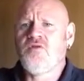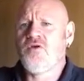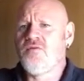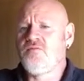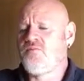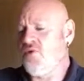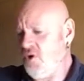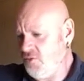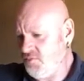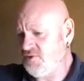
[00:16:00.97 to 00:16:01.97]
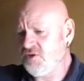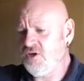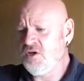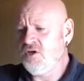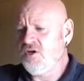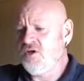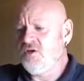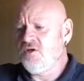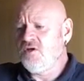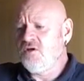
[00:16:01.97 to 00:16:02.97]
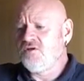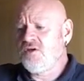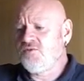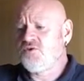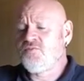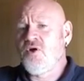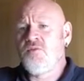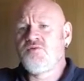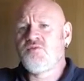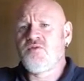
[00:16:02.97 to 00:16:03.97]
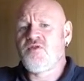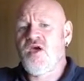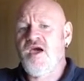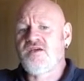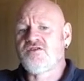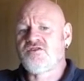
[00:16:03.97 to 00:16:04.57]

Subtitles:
the probes, temperature probes with that.